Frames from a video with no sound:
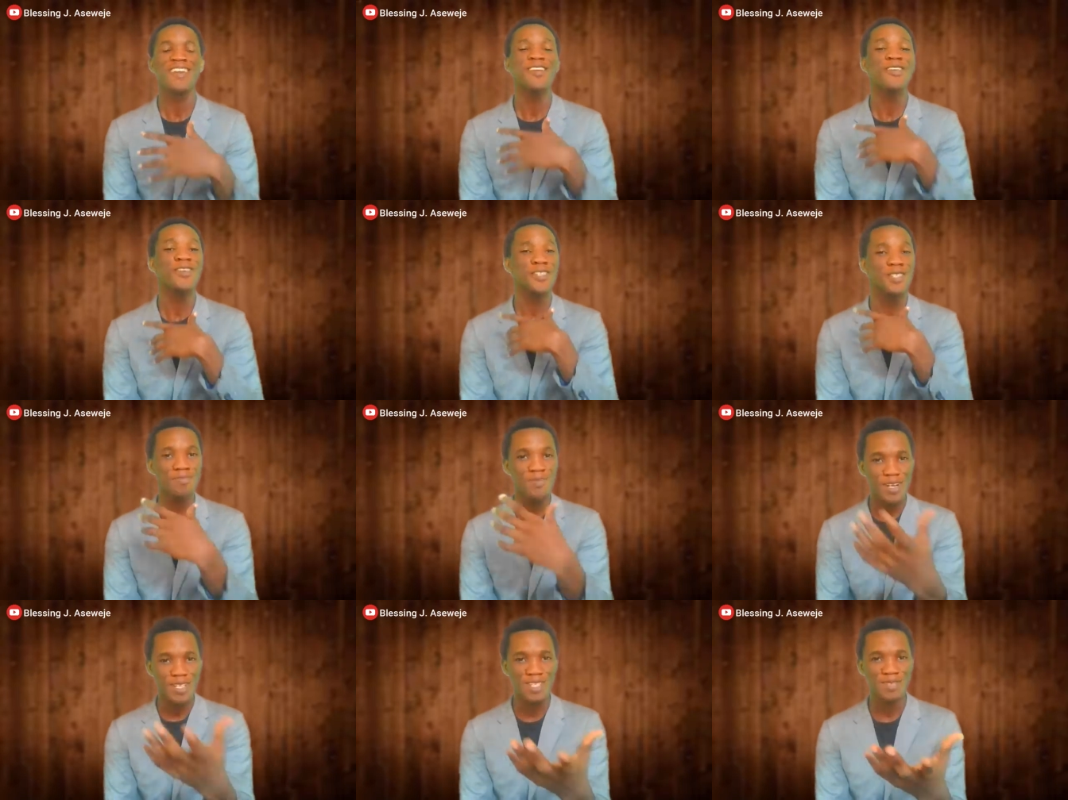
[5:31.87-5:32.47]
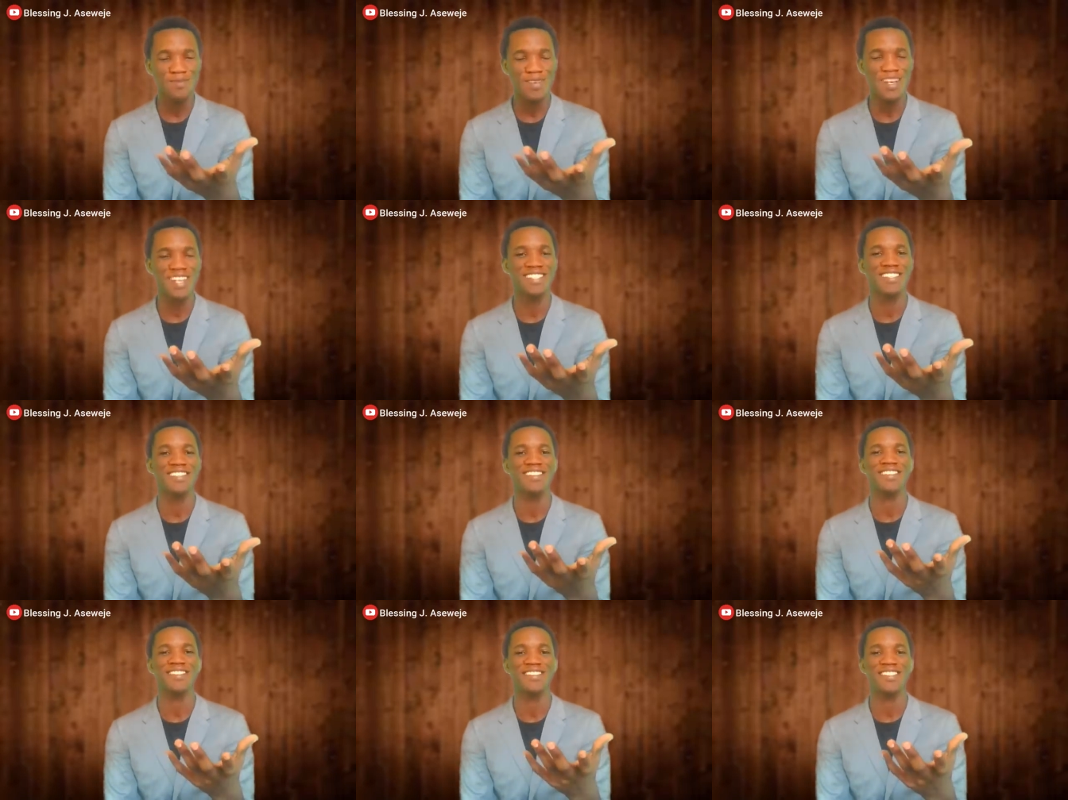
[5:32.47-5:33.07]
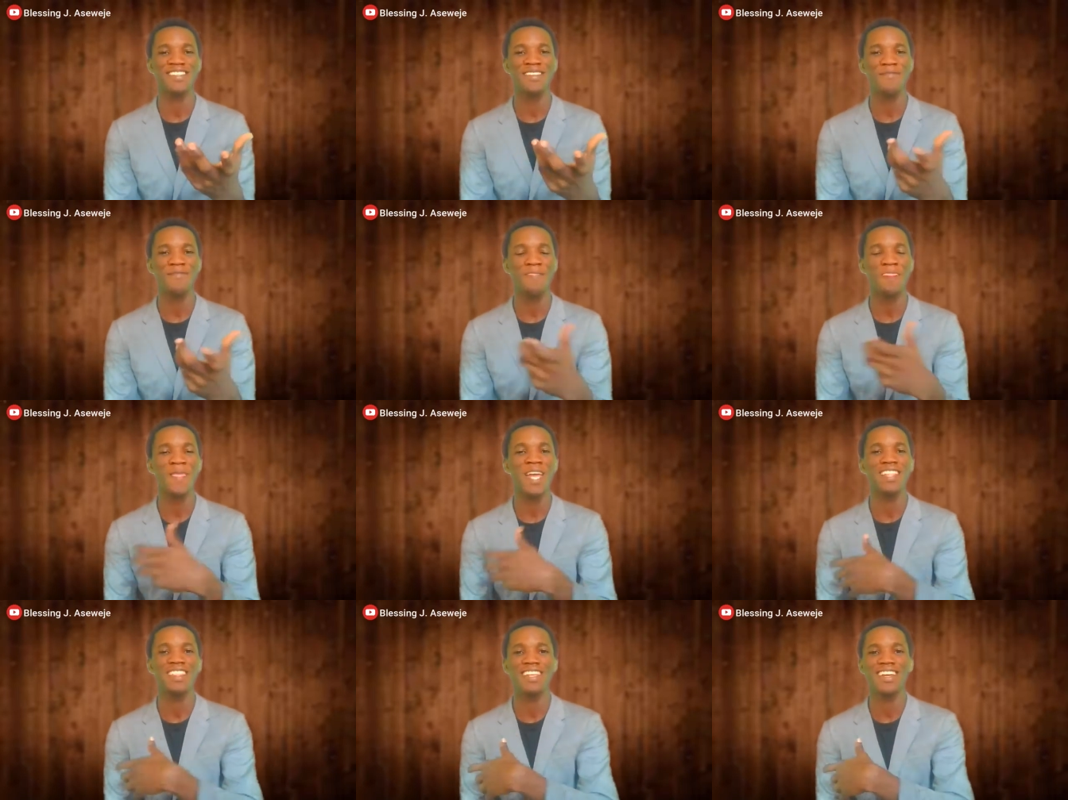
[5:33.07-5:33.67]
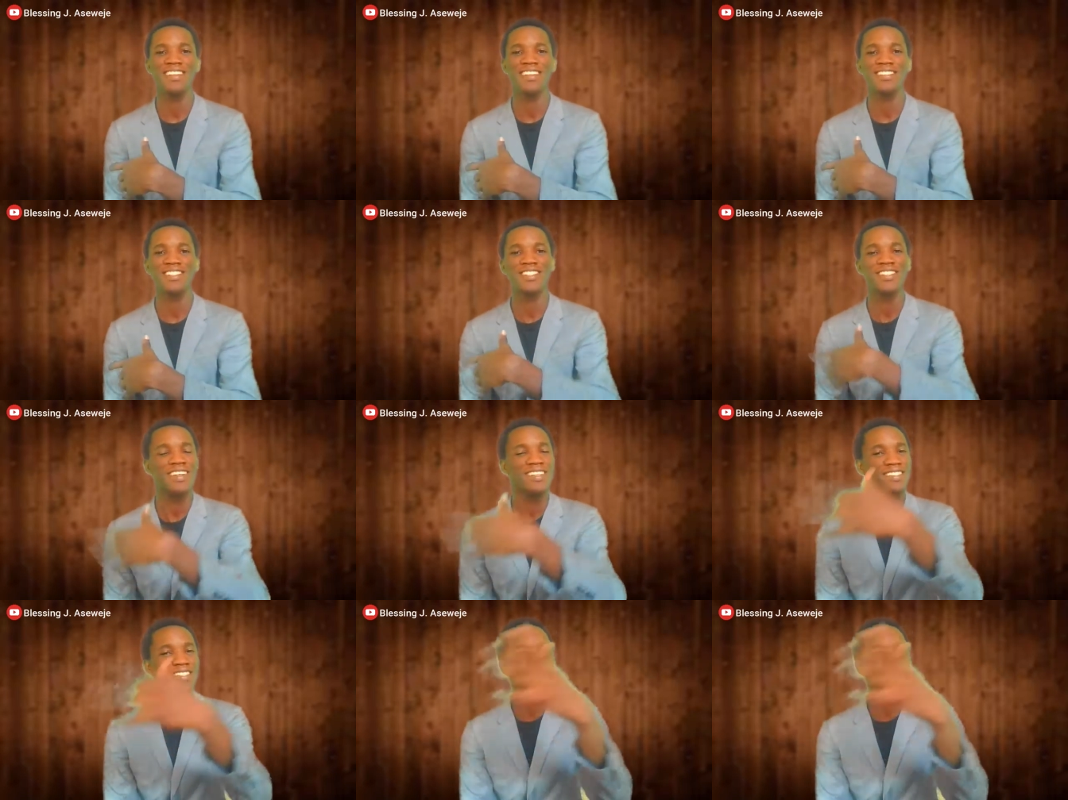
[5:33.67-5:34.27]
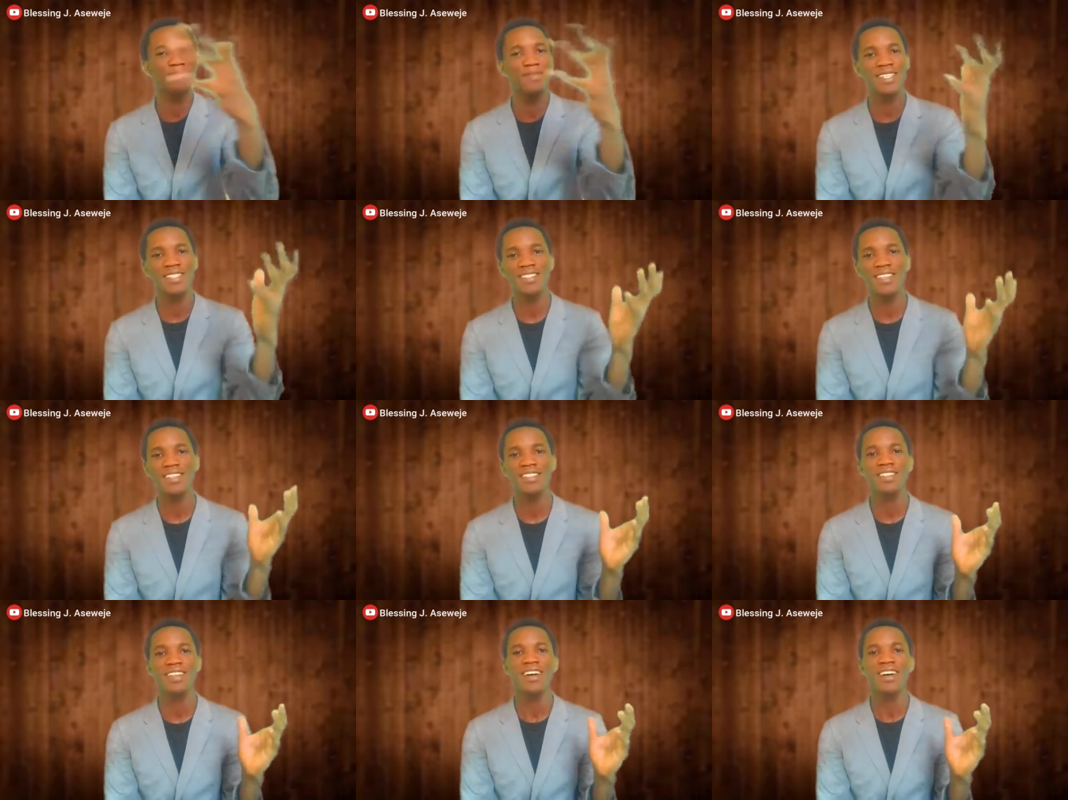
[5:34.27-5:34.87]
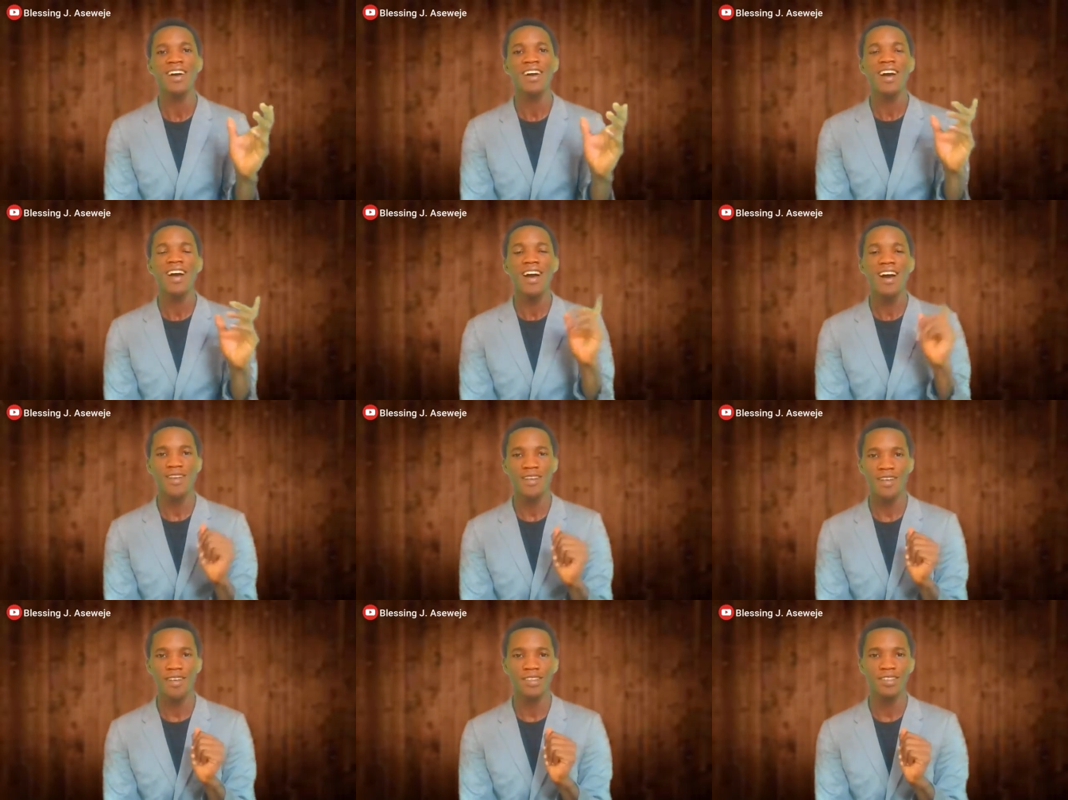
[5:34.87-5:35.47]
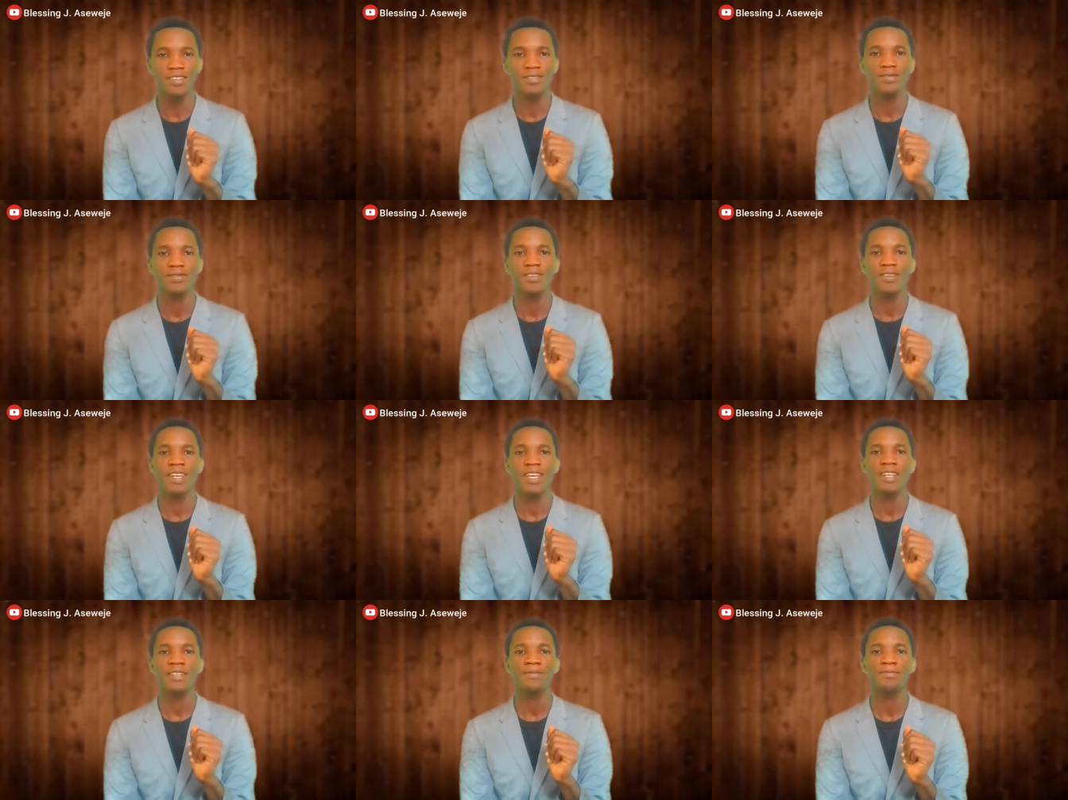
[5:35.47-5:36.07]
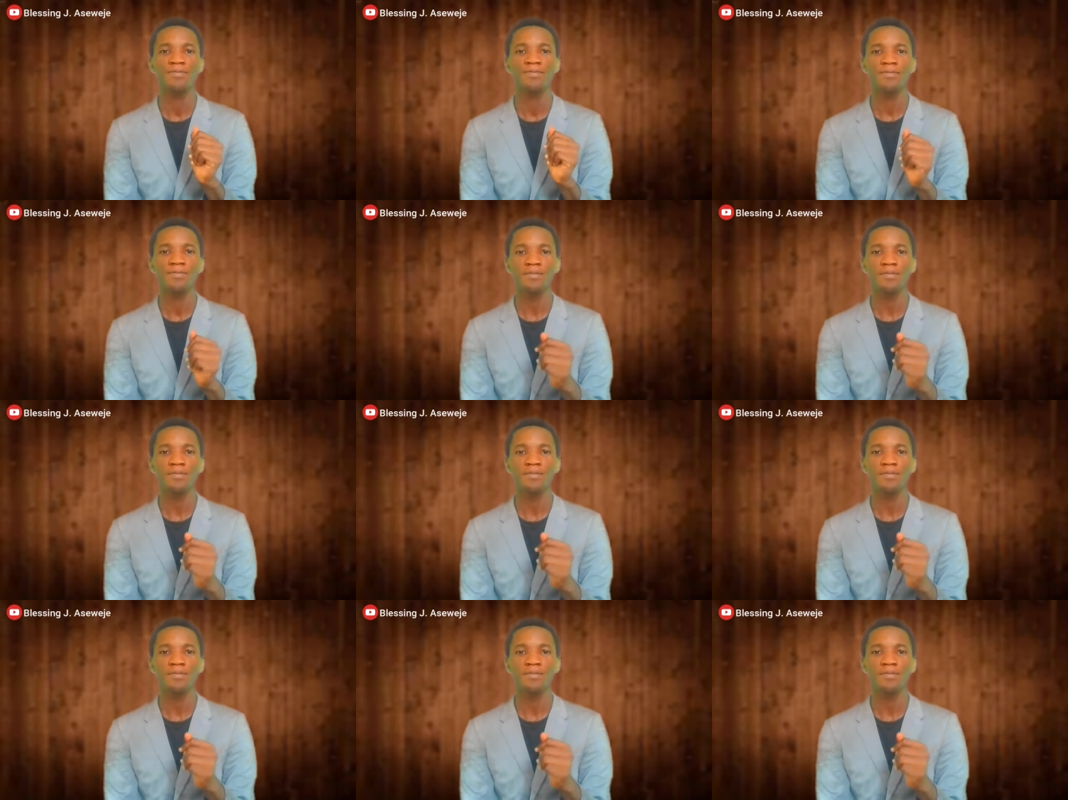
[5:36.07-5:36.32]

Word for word: your spokesperson, you see, and then shares the message around, okay?